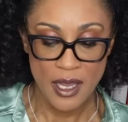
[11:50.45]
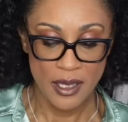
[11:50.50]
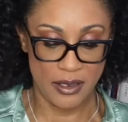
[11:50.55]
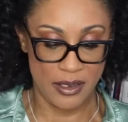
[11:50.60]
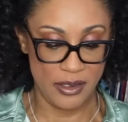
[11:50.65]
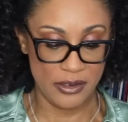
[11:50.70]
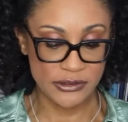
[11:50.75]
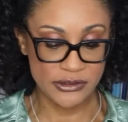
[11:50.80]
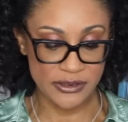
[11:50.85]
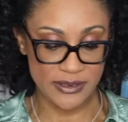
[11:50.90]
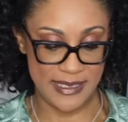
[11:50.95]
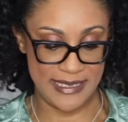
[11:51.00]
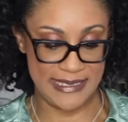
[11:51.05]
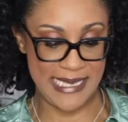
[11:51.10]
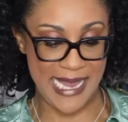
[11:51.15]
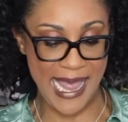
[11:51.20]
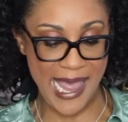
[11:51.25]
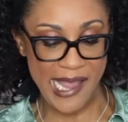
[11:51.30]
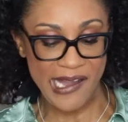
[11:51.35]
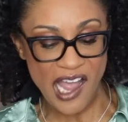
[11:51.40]
culture,
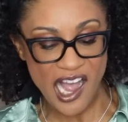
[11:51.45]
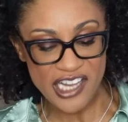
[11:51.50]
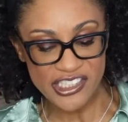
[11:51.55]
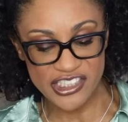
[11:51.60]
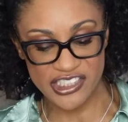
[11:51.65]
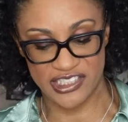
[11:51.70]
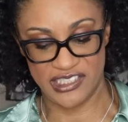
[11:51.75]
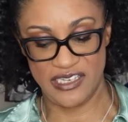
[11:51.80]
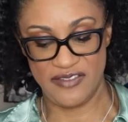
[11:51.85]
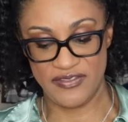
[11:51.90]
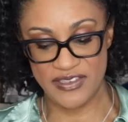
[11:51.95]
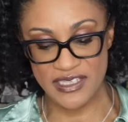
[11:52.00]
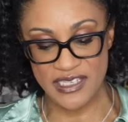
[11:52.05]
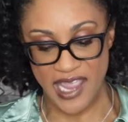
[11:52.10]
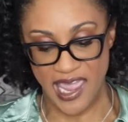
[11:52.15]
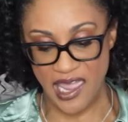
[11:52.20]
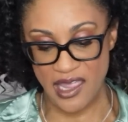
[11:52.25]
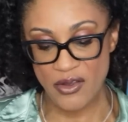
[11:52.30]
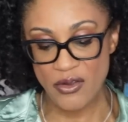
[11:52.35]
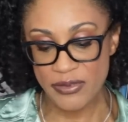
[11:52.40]
design, conscious living,
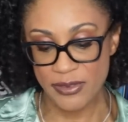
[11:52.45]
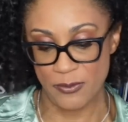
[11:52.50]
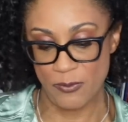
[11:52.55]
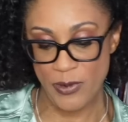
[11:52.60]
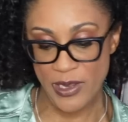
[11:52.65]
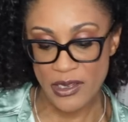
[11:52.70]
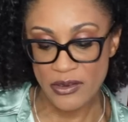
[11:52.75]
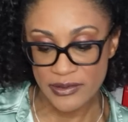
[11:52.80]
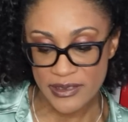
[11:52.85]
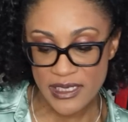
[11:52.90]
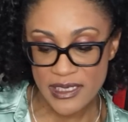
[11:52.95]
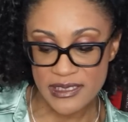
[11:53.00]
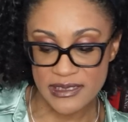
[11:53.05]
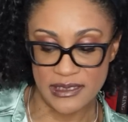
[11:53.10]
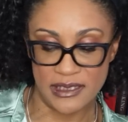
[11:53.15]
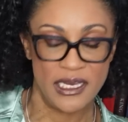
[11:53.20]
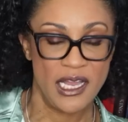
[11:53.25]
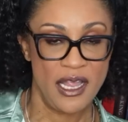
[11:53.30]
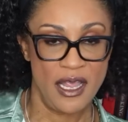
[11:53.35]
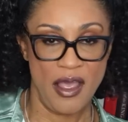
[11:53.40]
health and wellness,
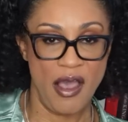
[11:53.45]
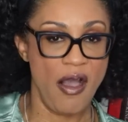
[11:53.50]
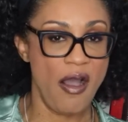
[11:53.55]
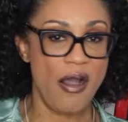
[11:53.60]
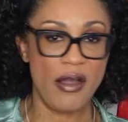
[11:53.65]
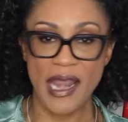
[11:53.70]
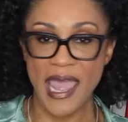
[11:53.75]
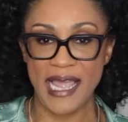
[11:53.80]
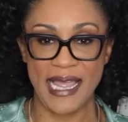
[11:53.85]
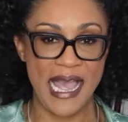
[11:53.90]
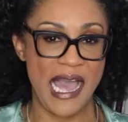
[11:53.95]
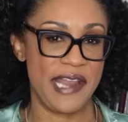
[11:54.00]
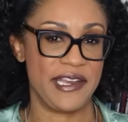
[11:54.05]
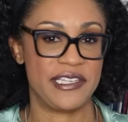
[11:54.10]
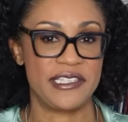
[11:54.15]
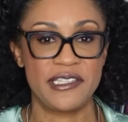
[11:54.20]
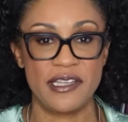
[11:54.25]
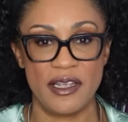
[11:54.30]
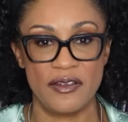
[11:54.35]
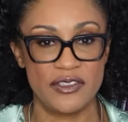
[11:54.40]
and all that kind of
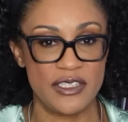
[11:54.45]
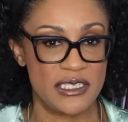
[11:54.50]
stuff.